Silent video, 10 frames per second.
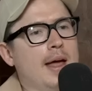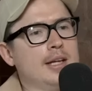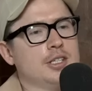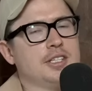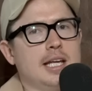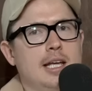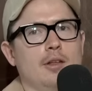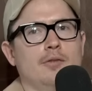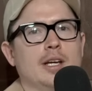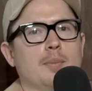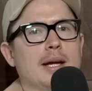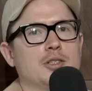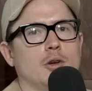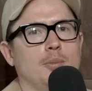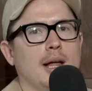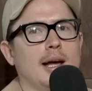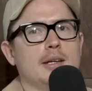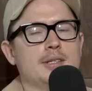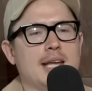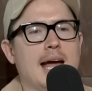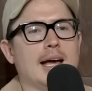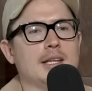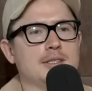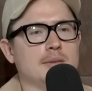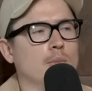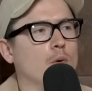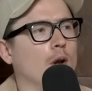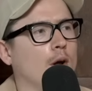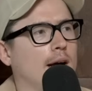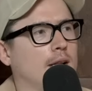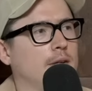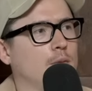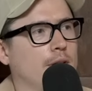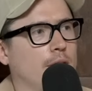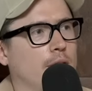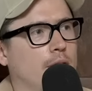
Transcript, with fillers: they just see the Vic Metro players as more likely to want to go